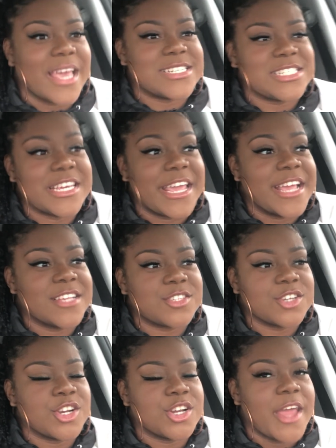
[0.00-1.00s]
Like, she
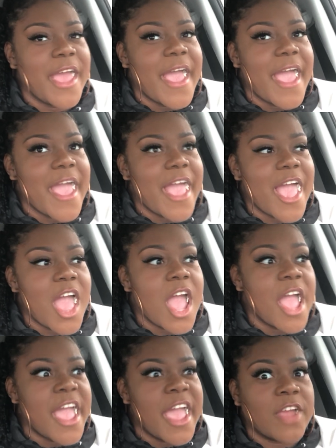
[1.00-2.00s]
answered
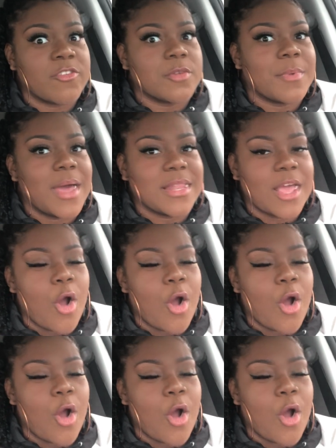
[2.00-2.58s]
everybody,